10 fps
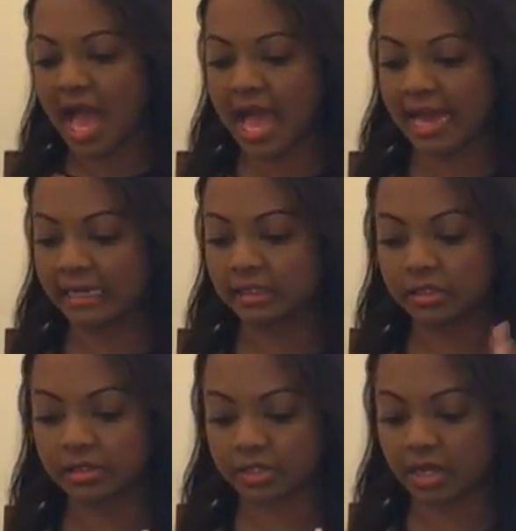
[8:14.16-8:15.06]

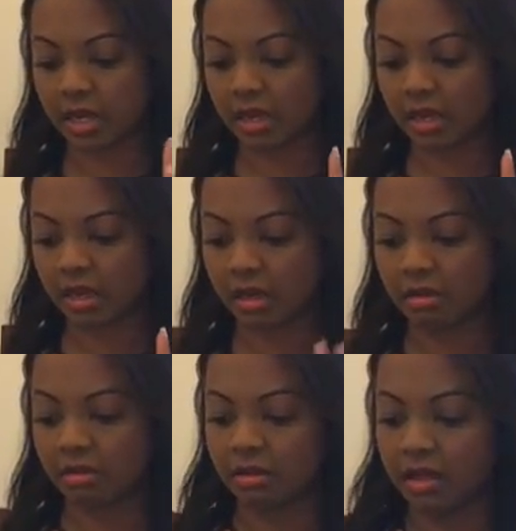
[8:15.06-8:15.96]
And
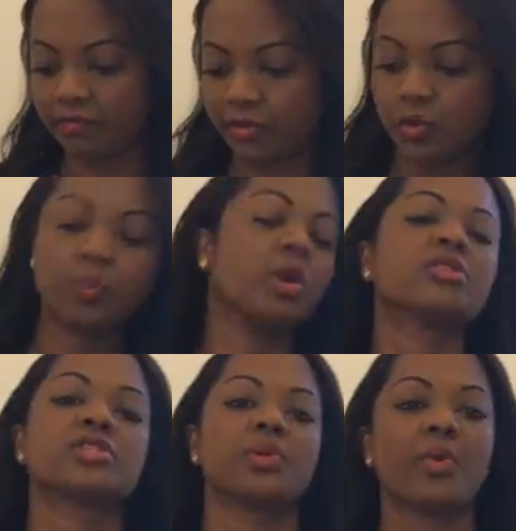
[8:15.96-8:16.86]
if you
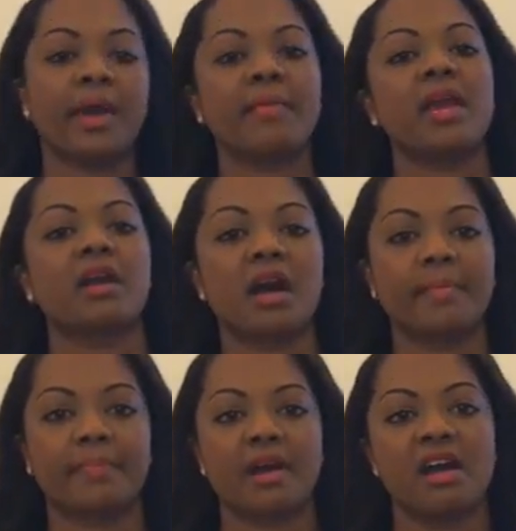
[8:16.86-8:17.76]
want to wear
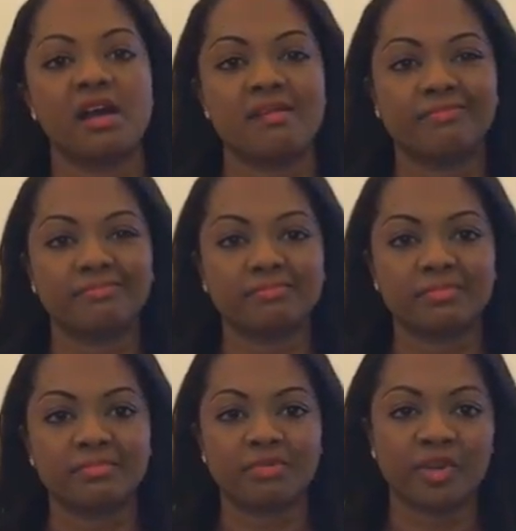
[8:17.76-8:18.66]
makeup
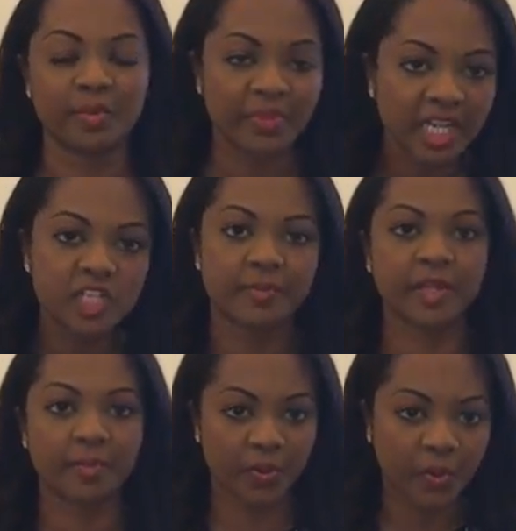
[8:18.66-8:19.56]
on the beach, by
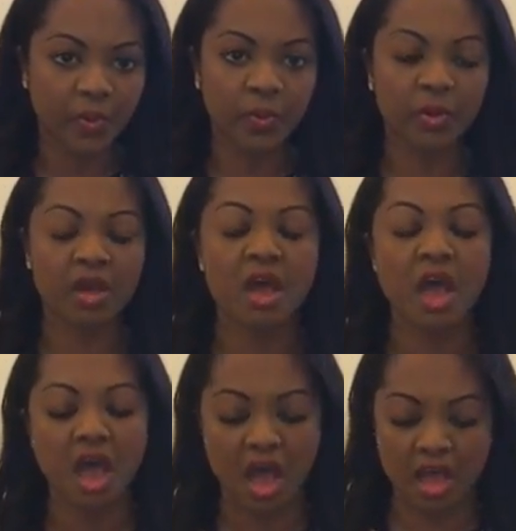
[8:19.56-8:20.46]
the pool,
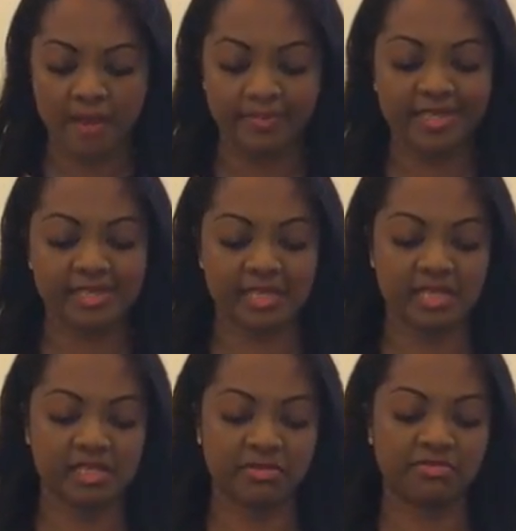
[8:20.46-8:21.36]
this
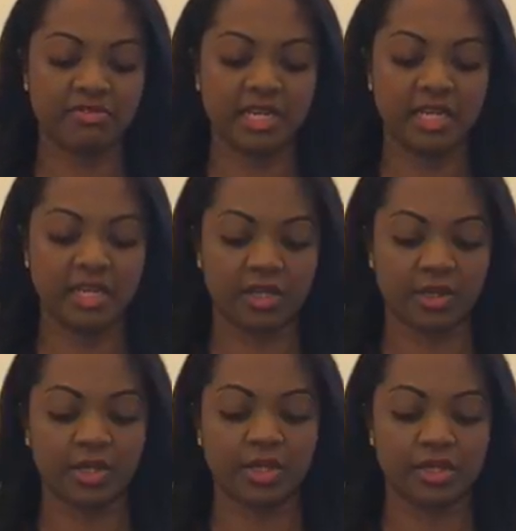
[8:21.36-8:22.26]
is a really
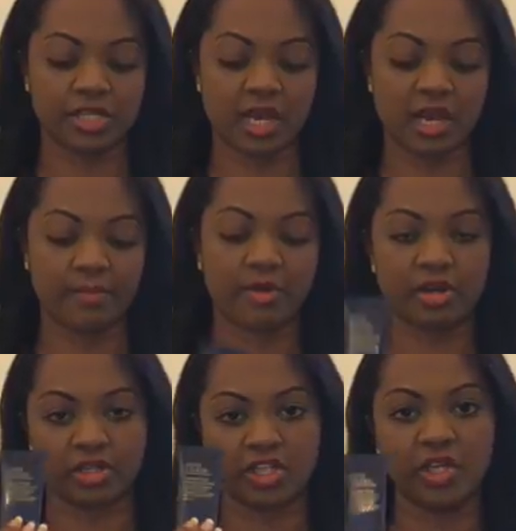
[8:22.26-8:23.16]
good
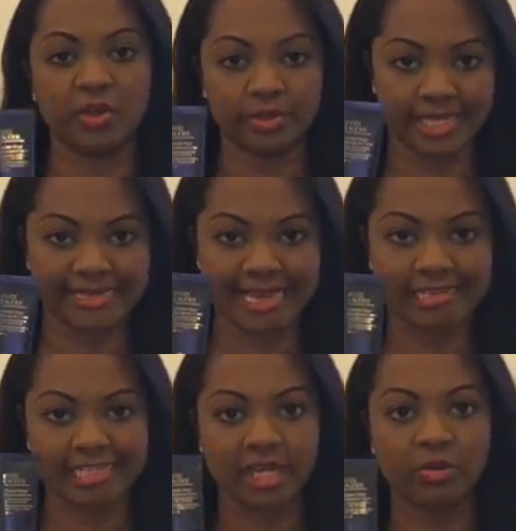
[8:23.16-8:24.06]
product to use. It's
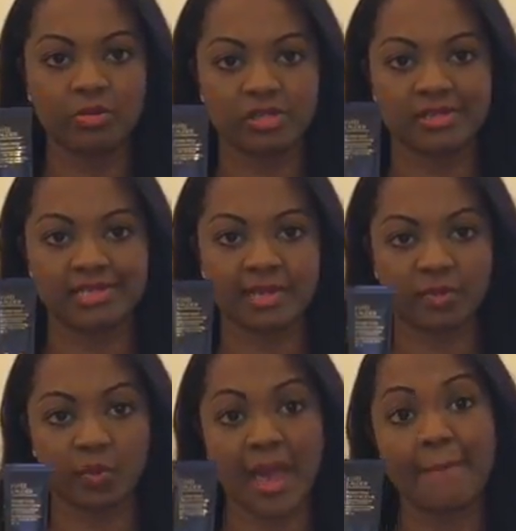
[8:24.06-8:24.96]
Estee Lauder's
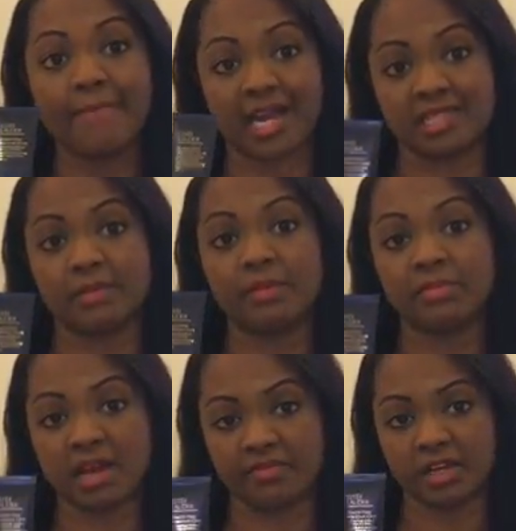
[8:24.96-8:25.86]
Double Wear Maximum
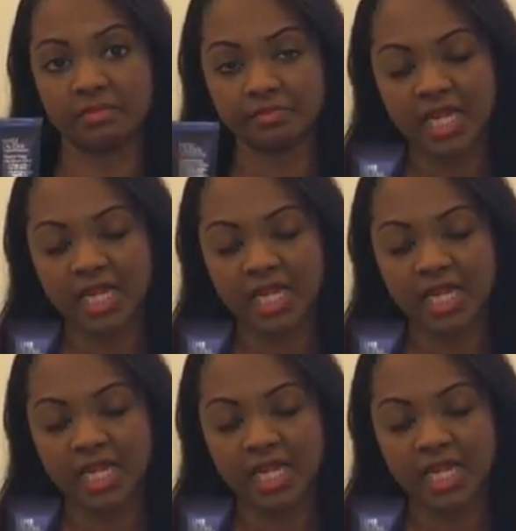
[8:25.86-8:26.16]
Cover.